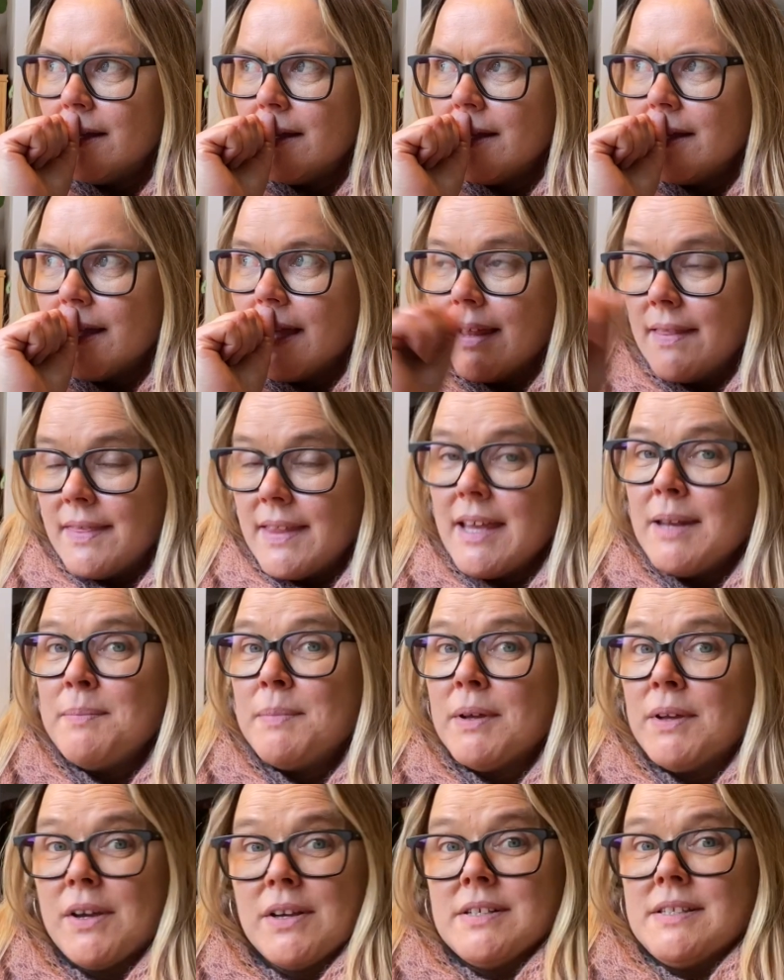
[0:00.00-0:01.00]
And then
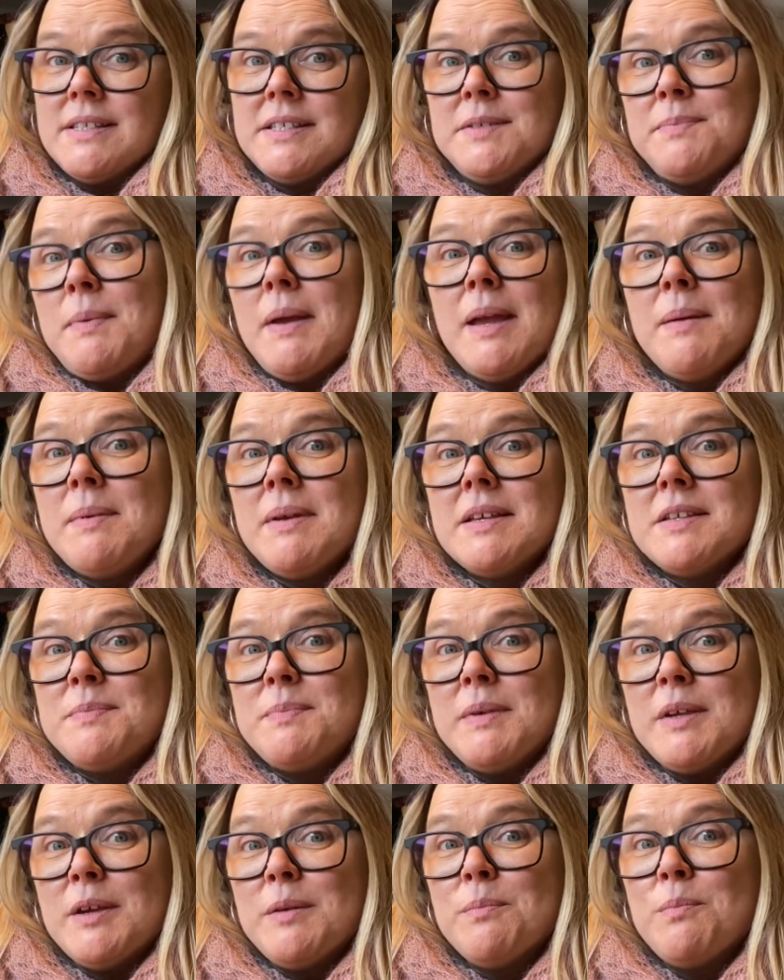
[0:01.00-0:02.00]
because this baby is
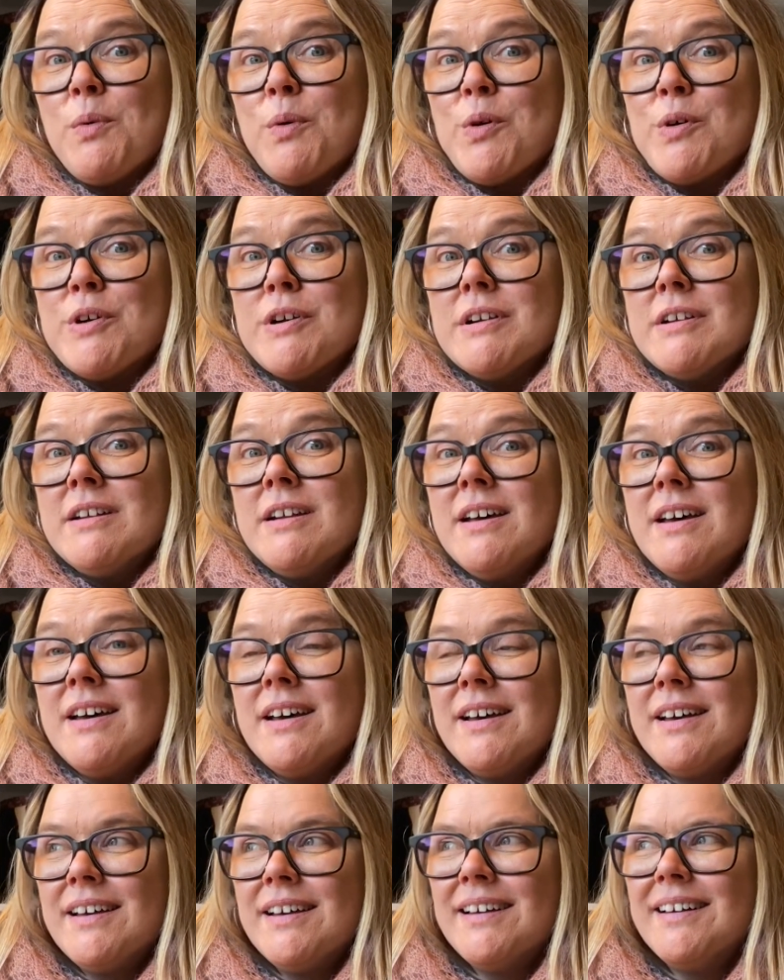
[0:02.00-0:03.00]
being born,
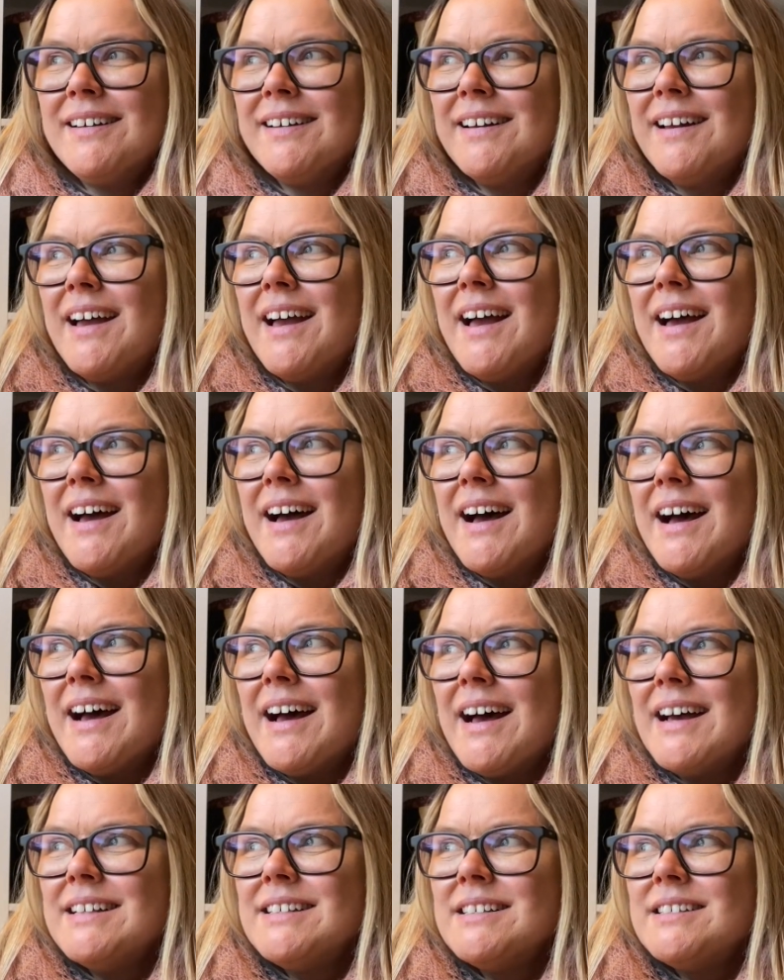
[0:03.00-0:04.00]

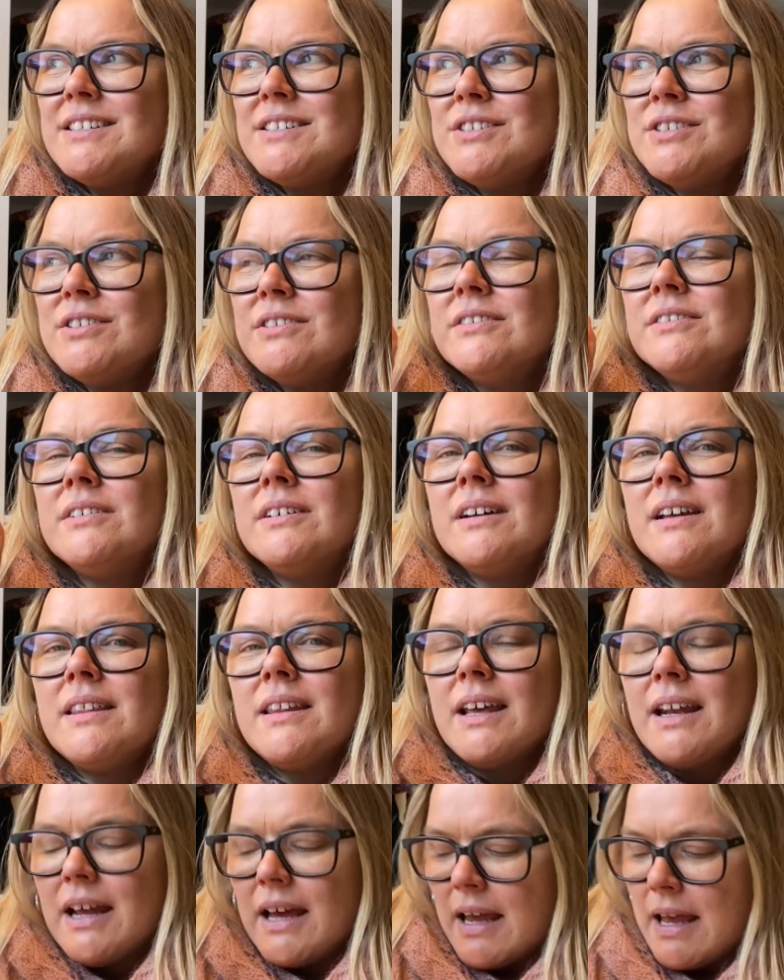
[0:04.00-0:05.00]
I just knew
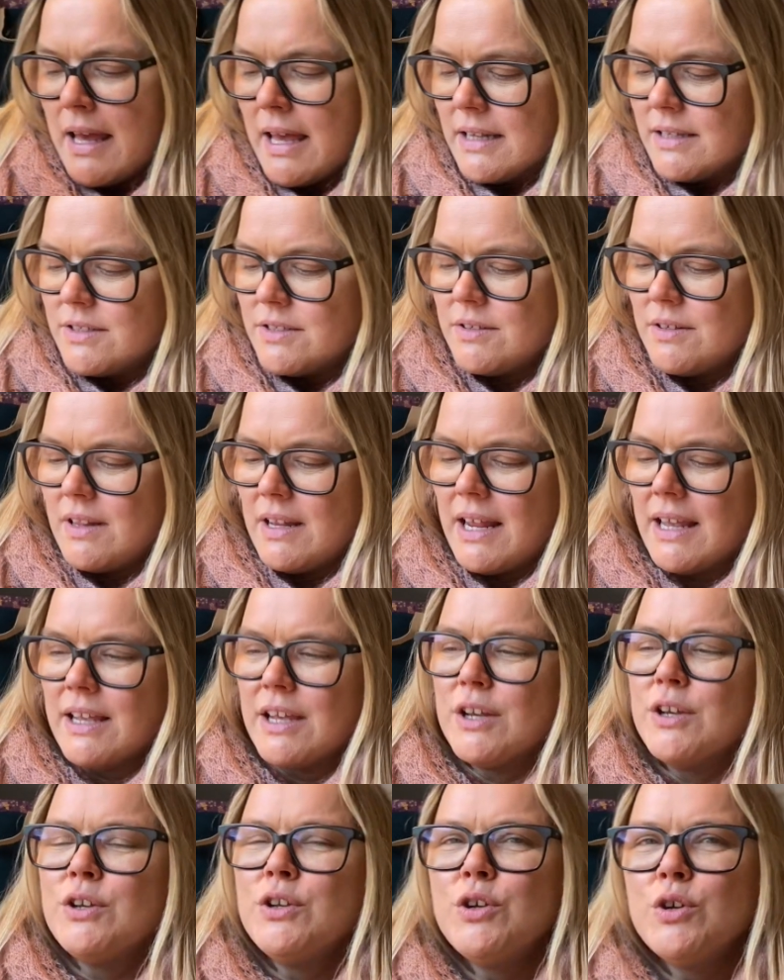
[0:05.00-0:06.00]
that I had like
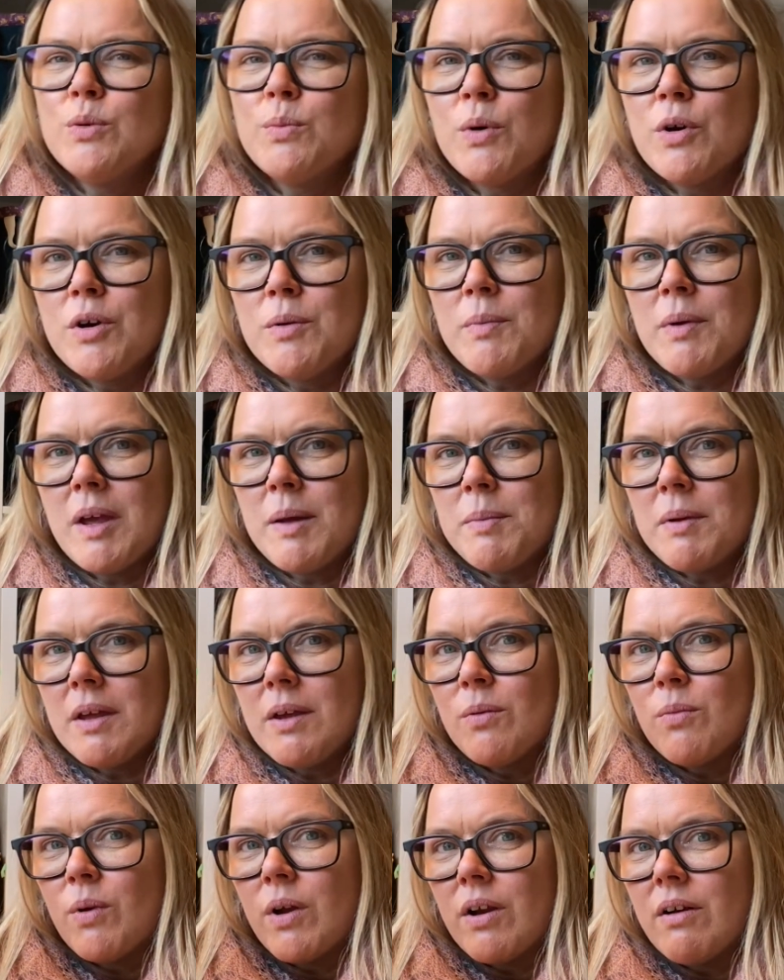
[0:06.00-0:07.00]
a newborn baby
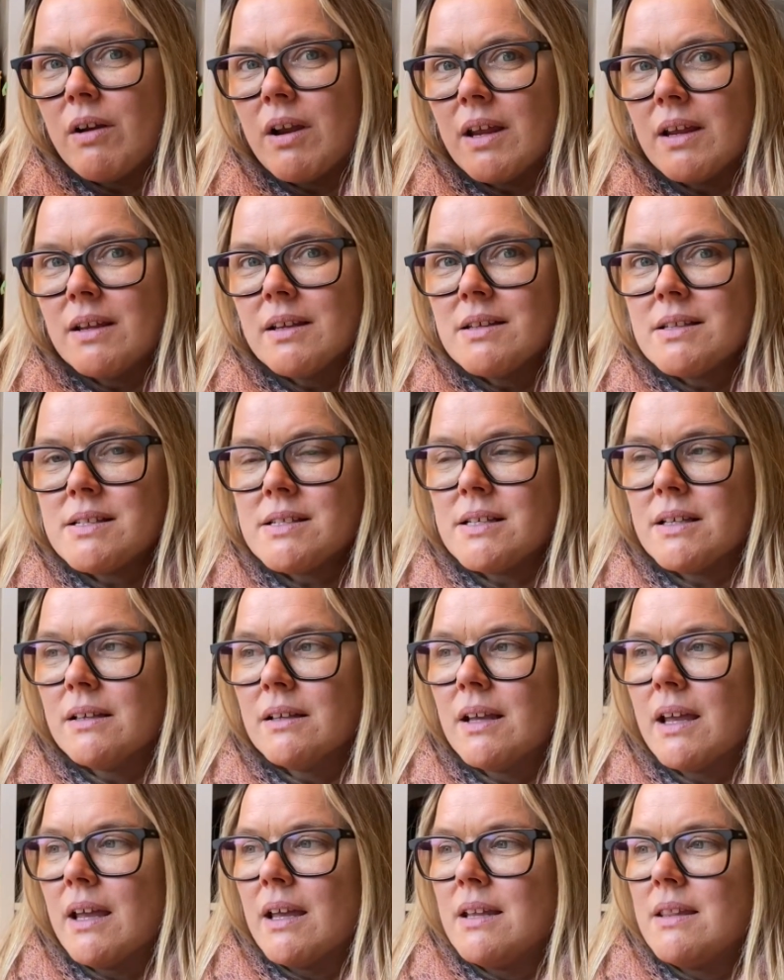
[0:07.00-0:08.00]
wearing
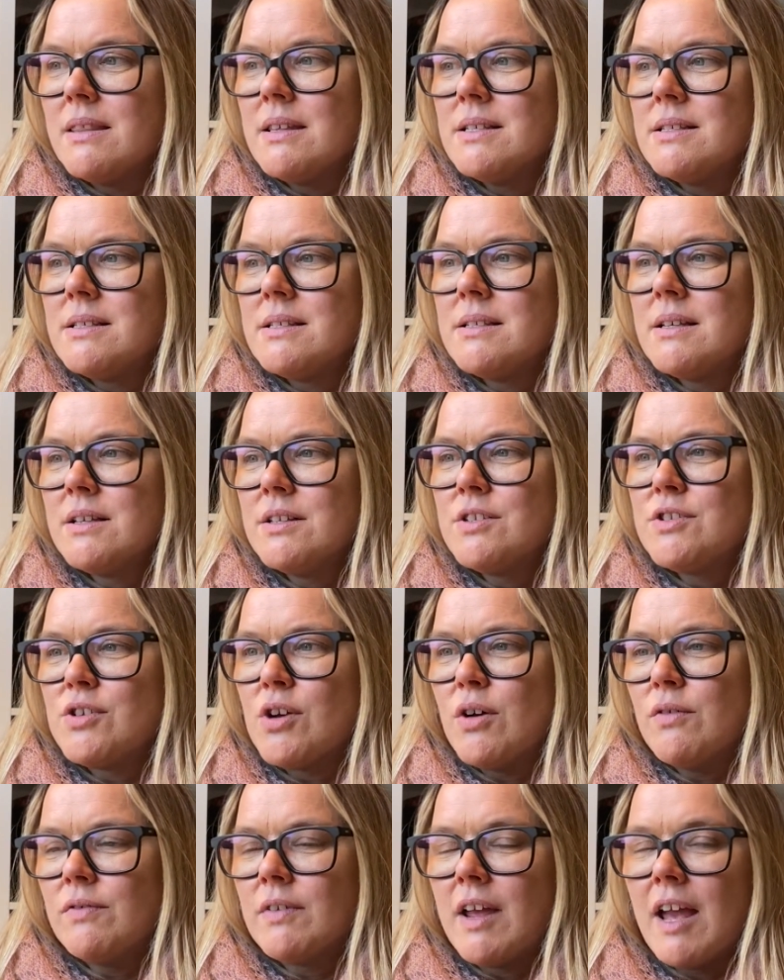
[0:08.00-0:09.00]
silk, and this
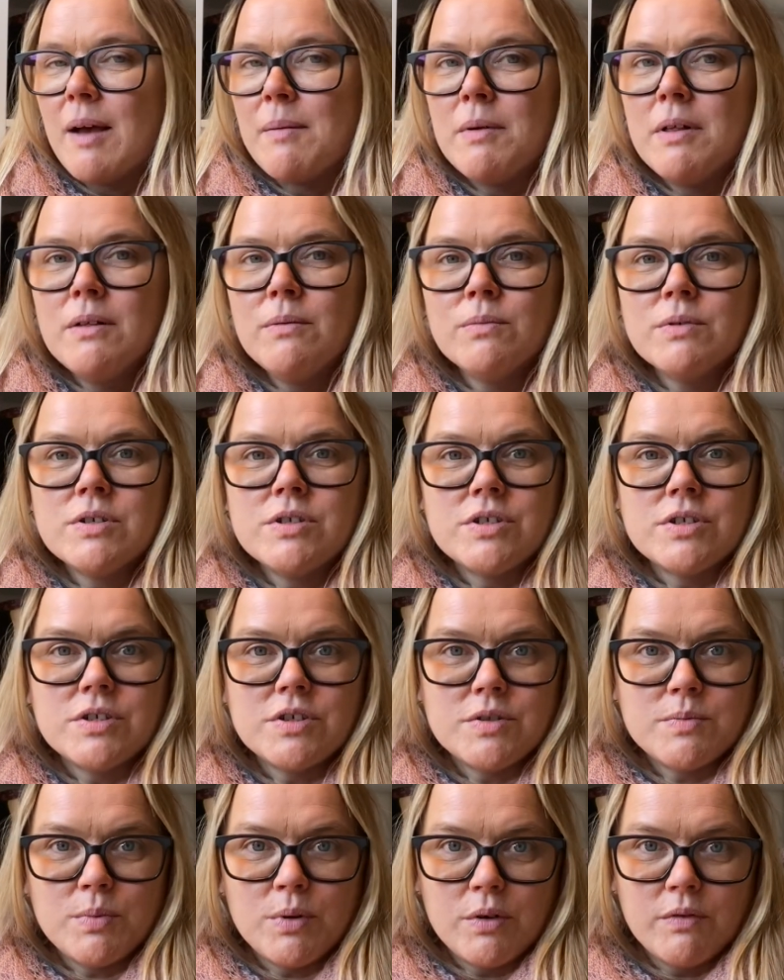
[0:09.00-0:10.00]
soft camel was
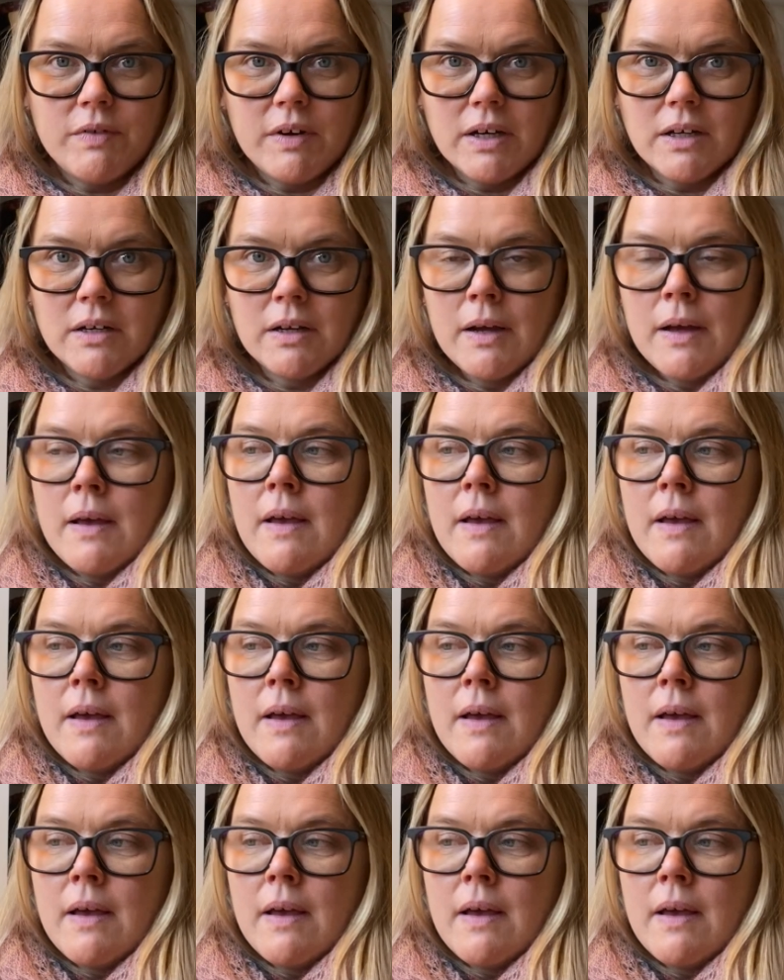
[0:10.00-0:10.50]
just perfect.